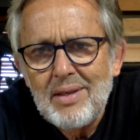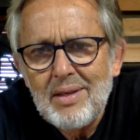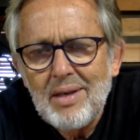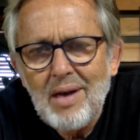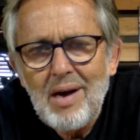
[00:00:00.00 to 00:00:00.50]

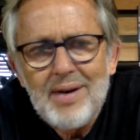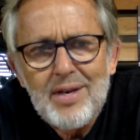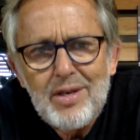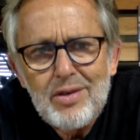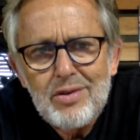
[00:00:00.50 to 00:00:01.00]
God
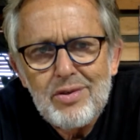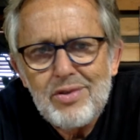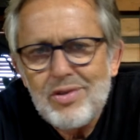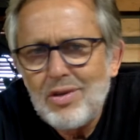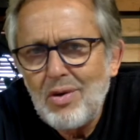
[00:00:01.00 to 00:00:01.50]

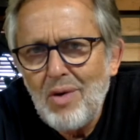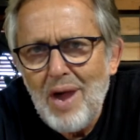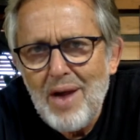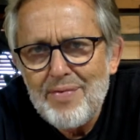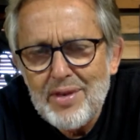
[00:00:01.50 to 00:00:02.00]
hears the
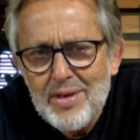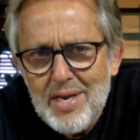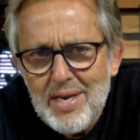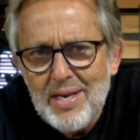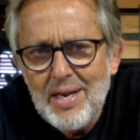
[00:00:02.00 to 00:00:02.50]
cry of the
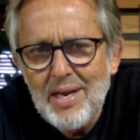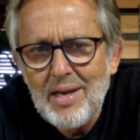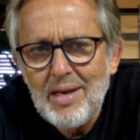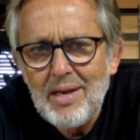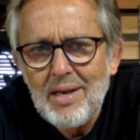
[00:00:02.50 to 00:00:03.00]
needy
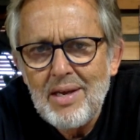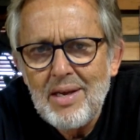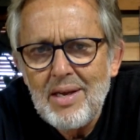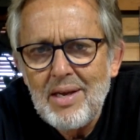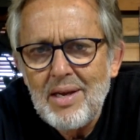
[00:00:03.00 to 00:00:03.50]

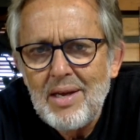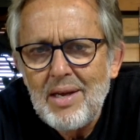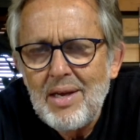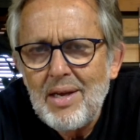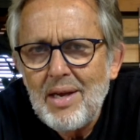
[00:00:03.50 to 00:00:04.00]

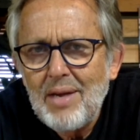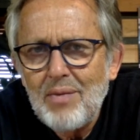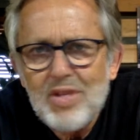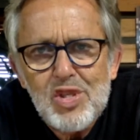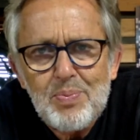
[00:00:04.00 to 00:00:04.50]
and
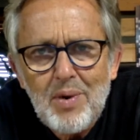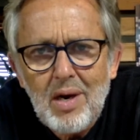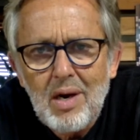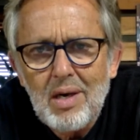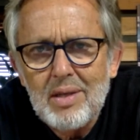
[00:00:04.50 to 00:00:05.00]

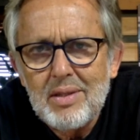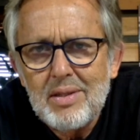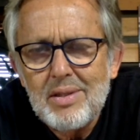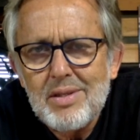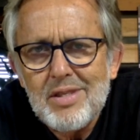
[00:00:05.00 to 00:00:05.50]

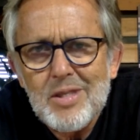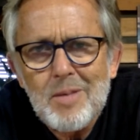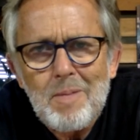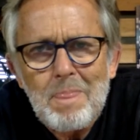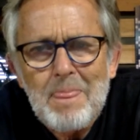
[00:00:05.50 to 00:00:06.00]
responds
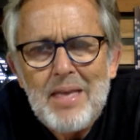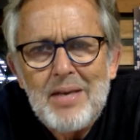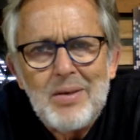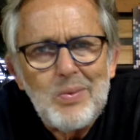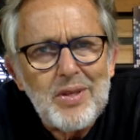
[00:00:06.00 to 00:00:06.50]

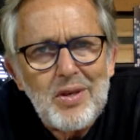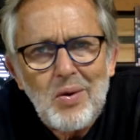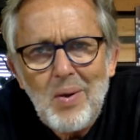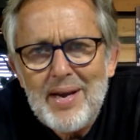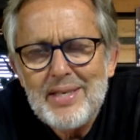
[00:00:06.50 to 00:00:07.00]
with
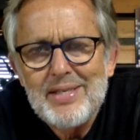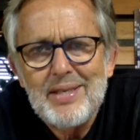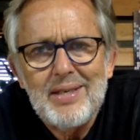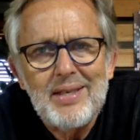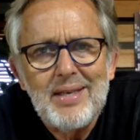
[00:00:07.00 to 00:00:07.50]

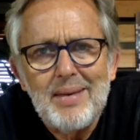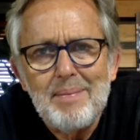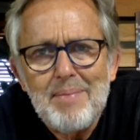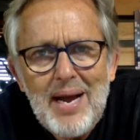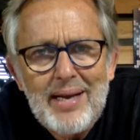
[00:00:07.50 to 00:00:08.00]
crazy
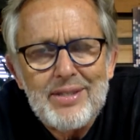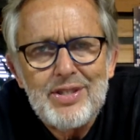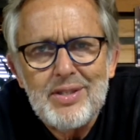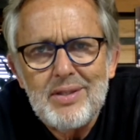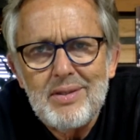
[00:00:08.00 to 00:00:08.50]

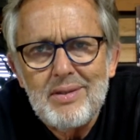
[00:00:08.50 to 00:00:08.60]
compassion.